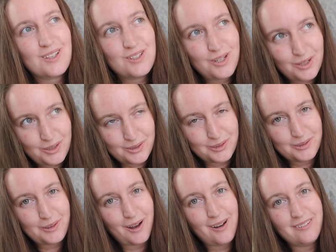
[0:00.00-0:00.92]

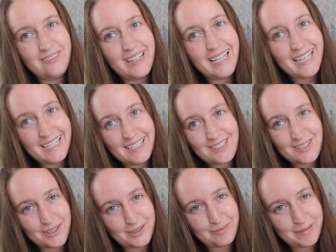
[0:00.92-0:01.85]
2 of
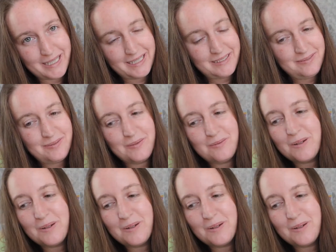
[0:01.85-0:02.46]
Inktober,